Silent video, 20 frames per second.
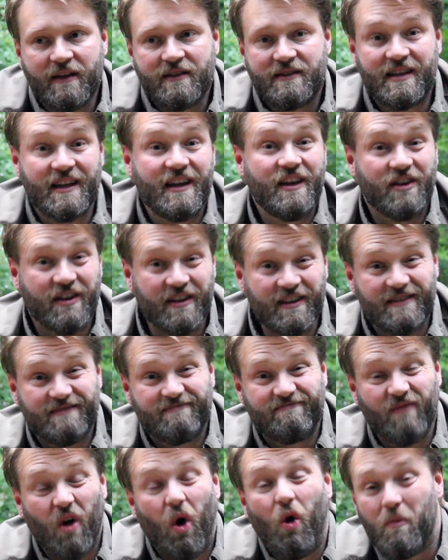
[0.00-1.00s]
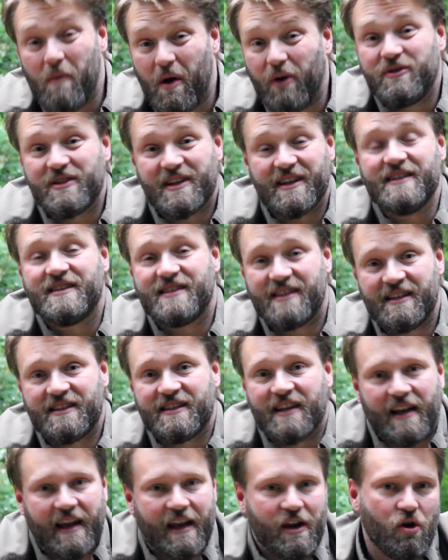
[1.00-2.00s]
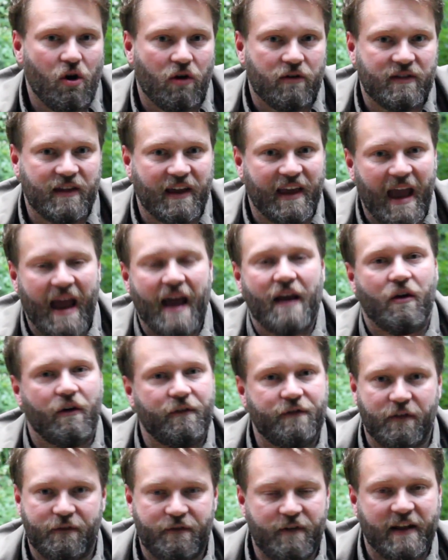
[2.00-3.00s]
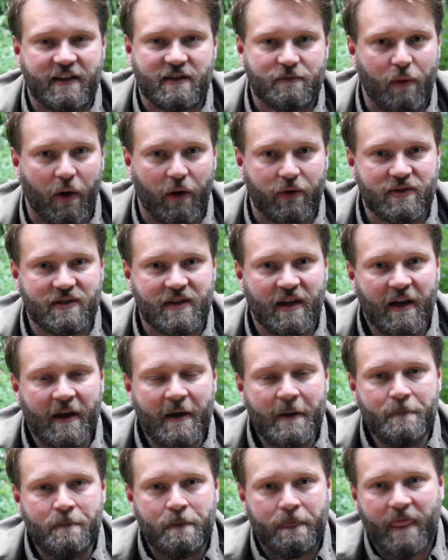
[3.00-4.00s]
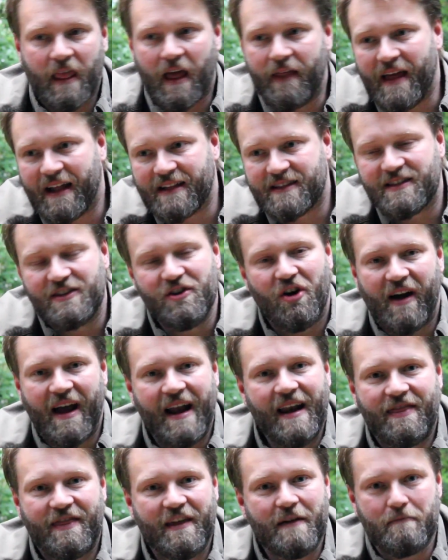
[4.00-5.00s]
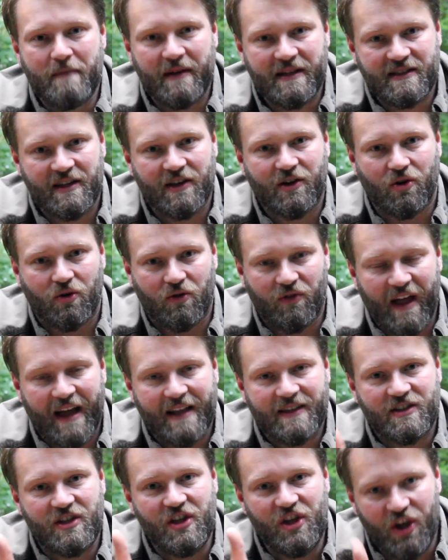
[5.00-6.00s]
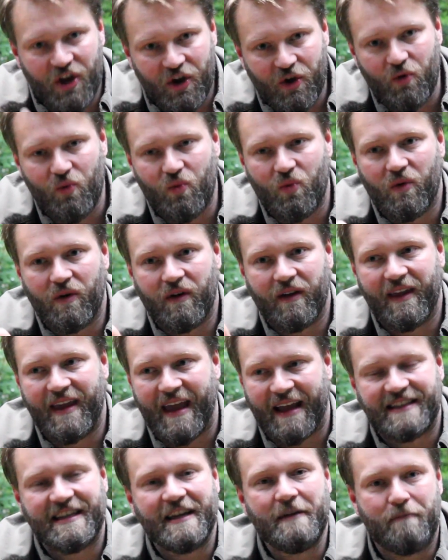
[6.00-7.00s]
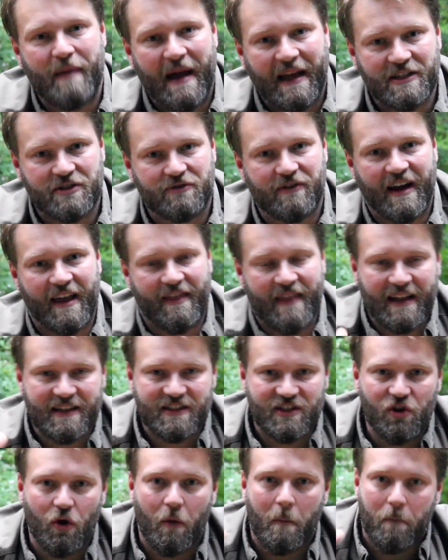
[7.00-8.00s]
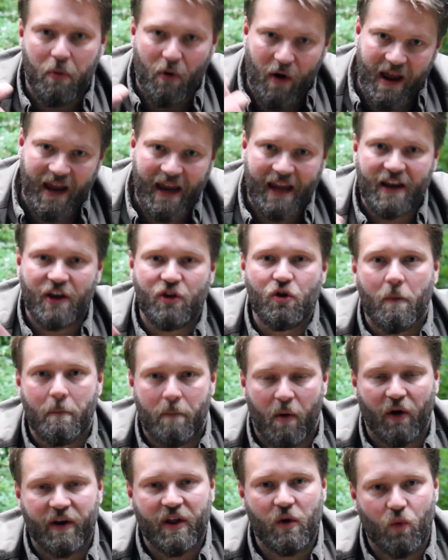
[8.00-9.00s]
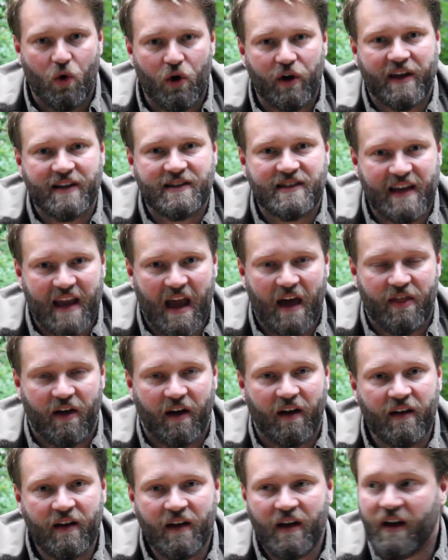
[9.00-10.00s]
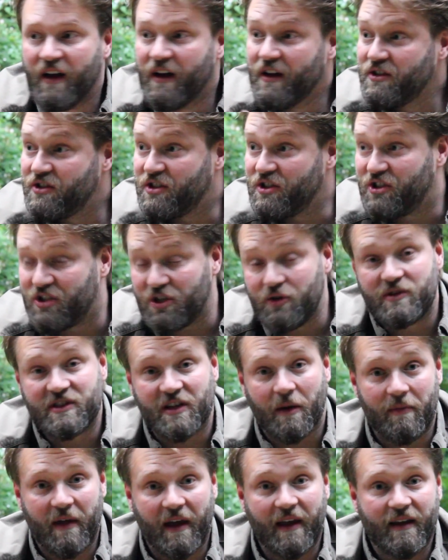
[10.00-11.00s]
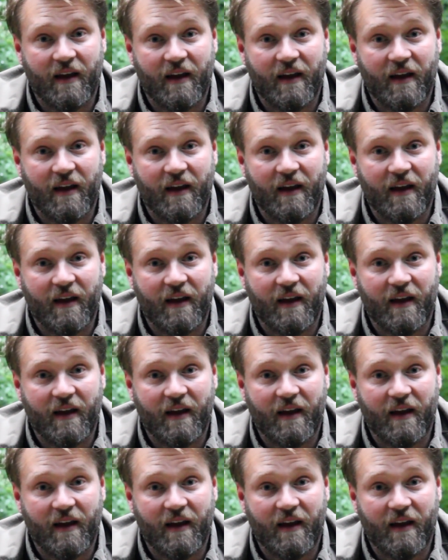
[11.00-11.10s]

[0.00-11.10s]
till you can almost consistently knock the can off the fence post. And that's not anything mystical. That's you getting better at it. That's your brain and your body working together to do something,